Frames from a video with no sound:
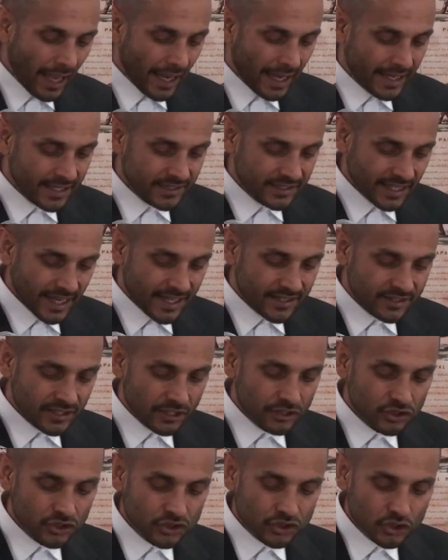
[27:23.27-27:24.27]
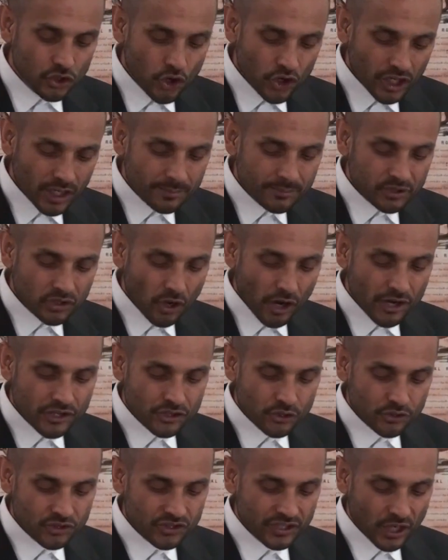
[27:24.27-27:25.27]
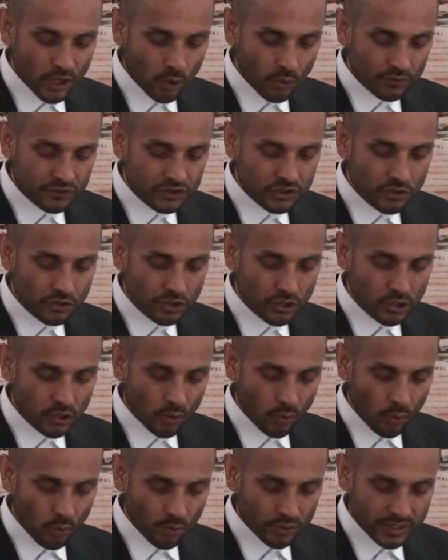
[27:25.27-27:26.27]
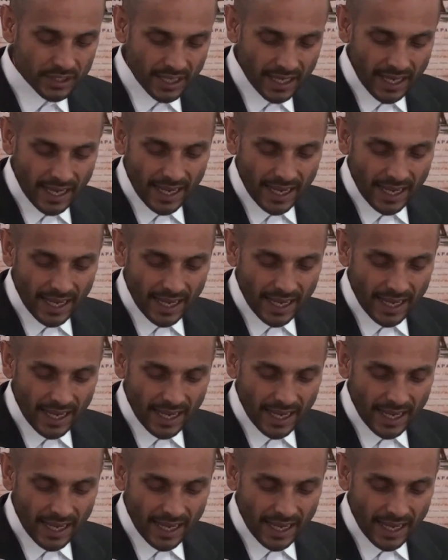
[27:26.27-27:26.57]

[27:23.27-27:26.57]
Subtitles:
It says, circumcise yourselves to the Lord